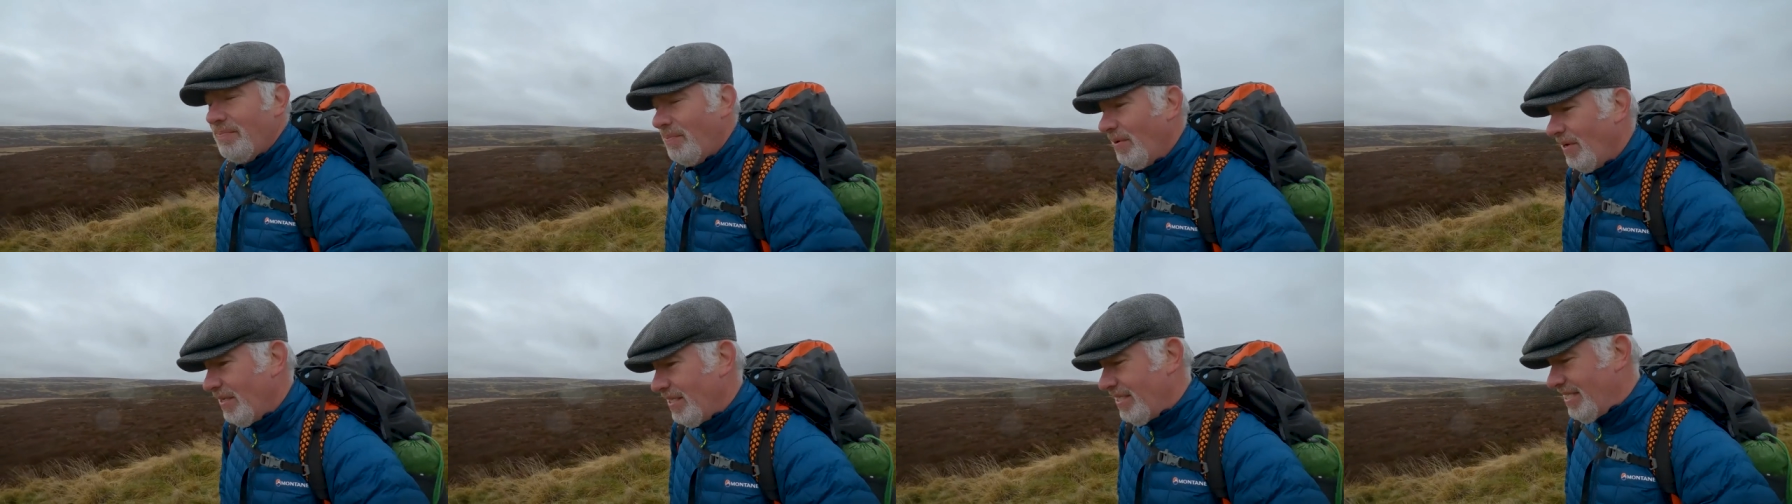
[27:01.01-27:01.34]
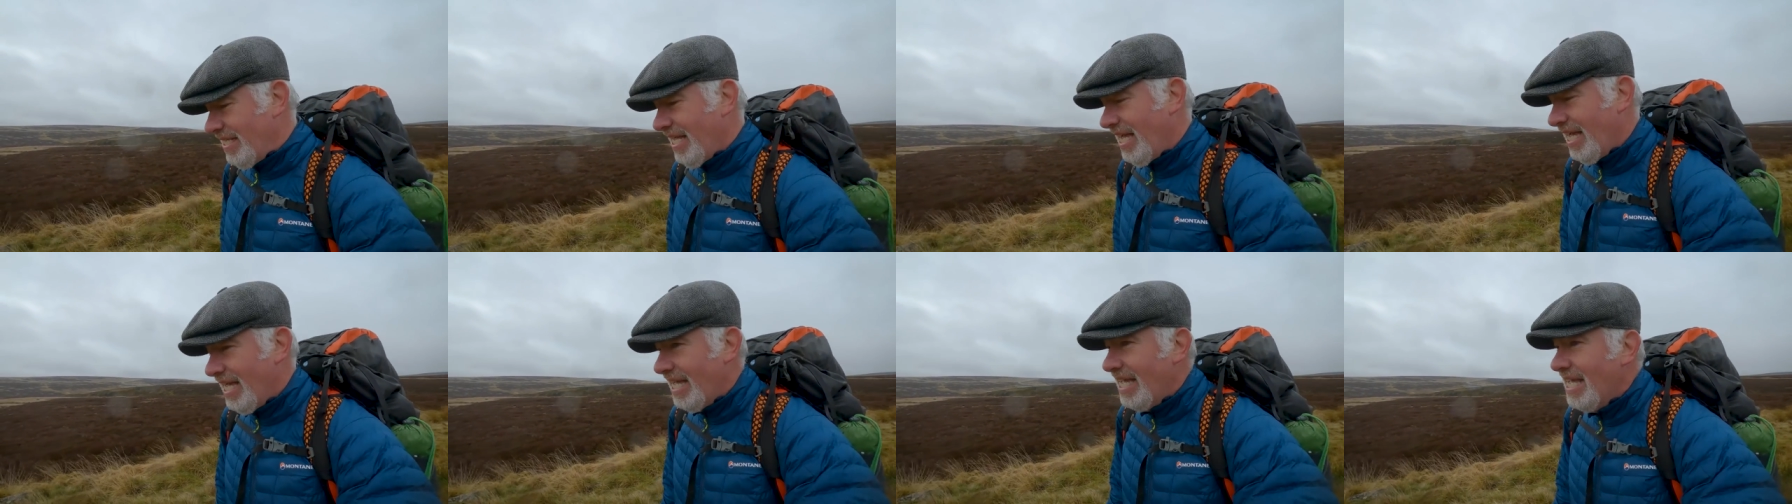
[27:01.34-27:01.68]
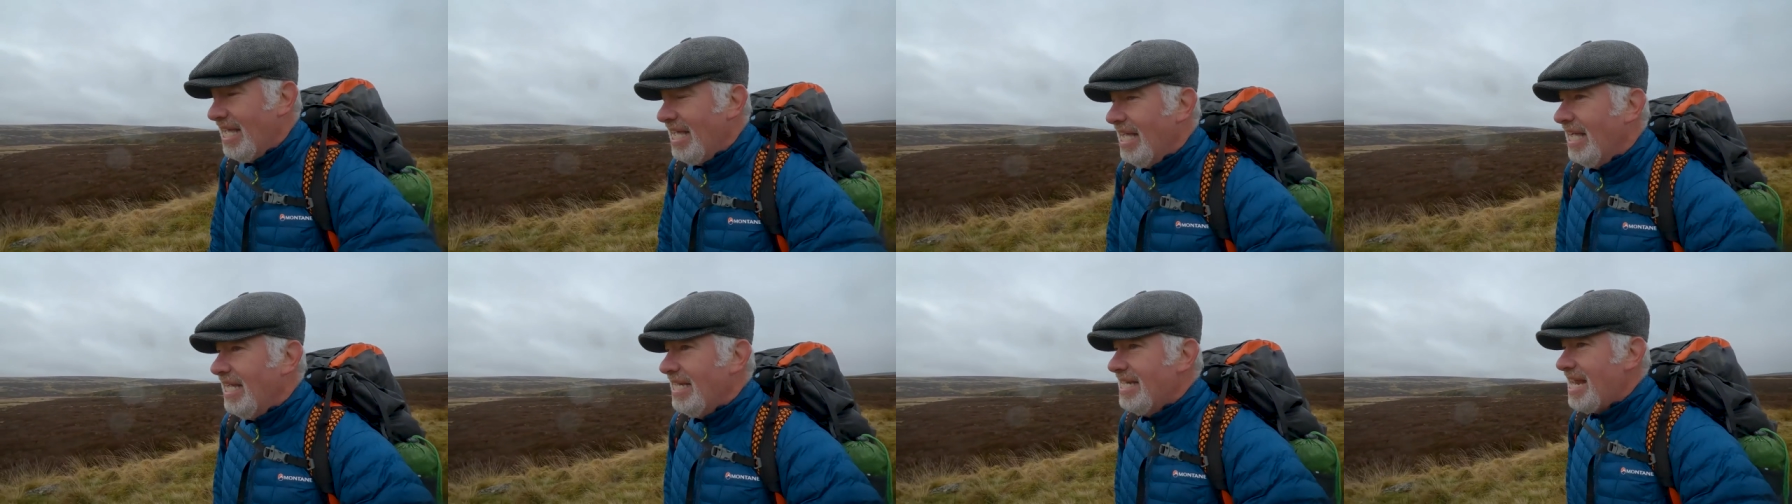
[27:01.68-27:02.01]
but uh,
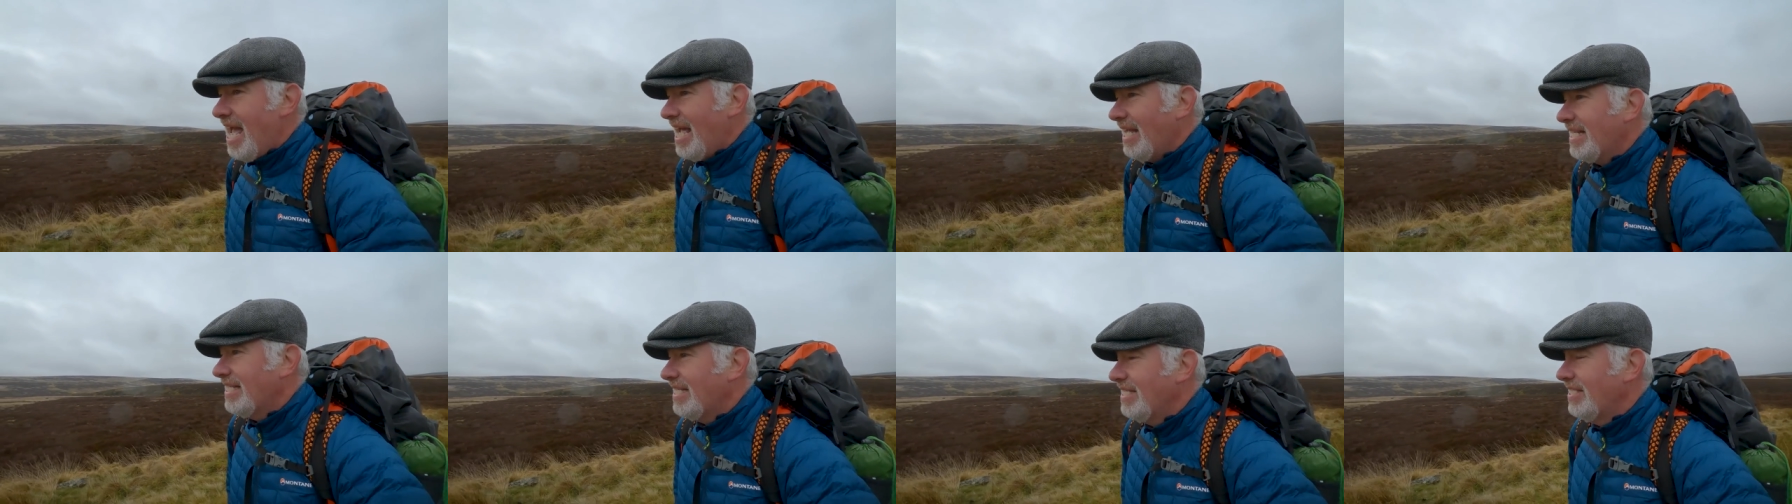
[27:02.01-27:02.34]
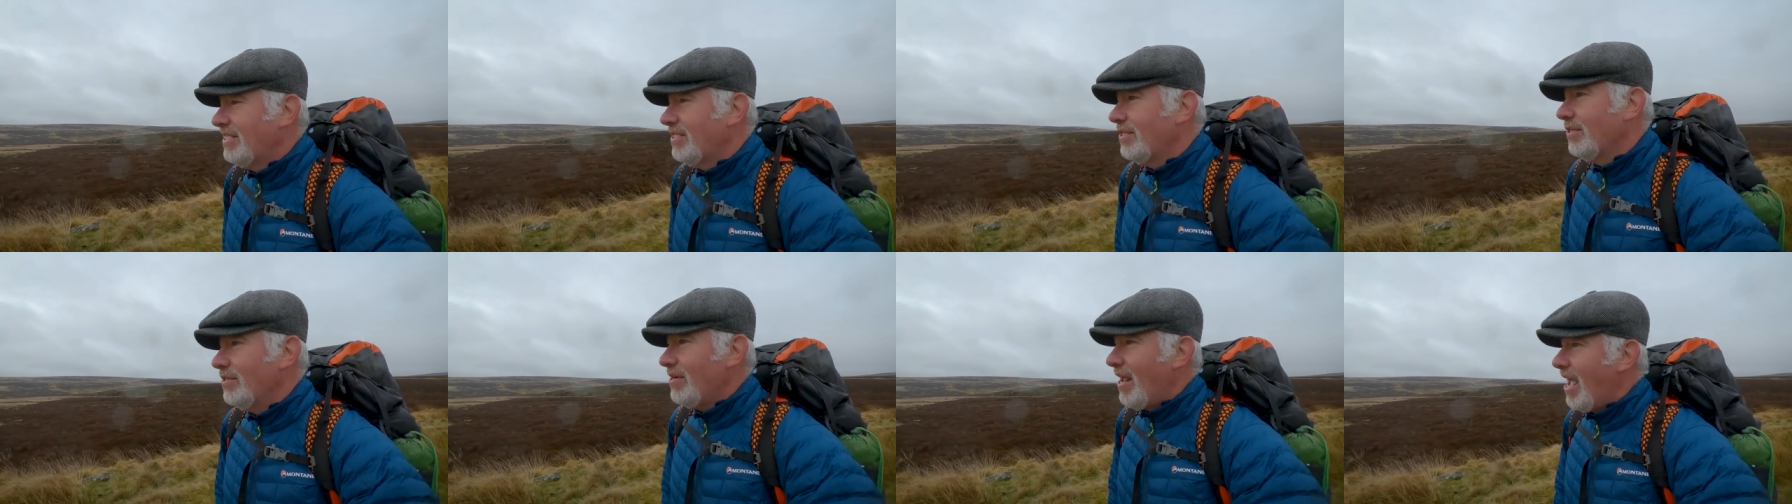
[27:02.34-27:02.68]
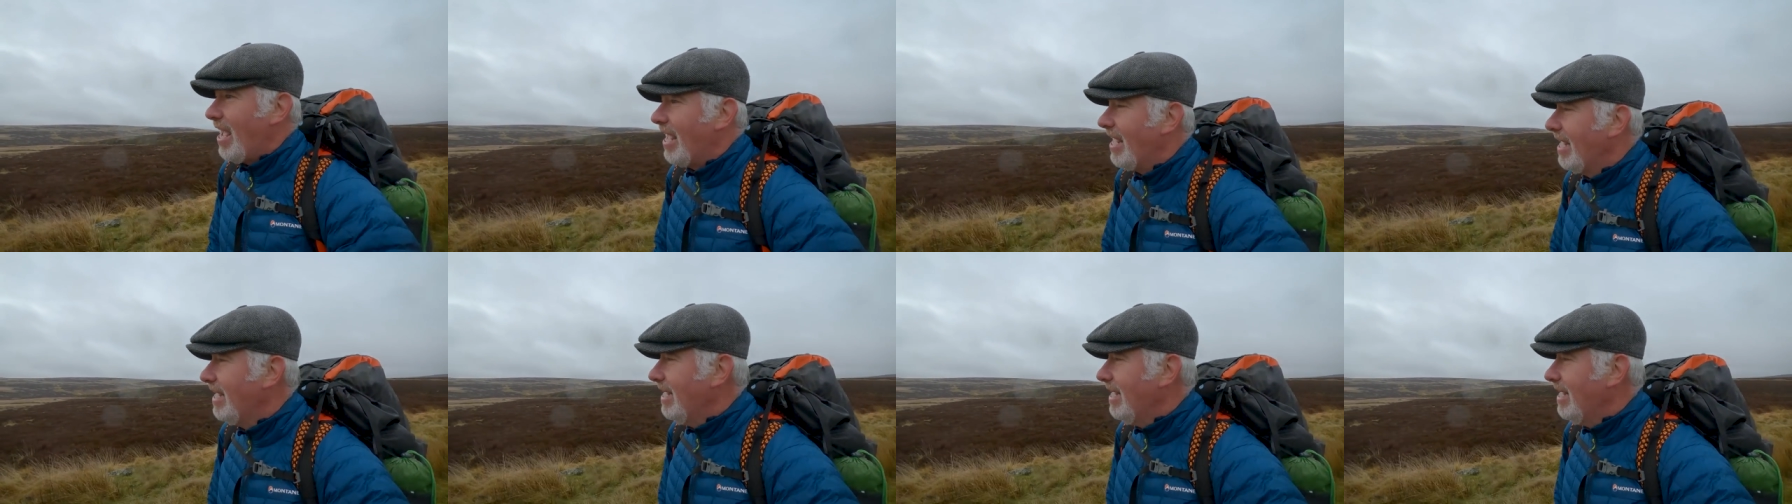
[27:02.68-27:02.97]
nice and sunny.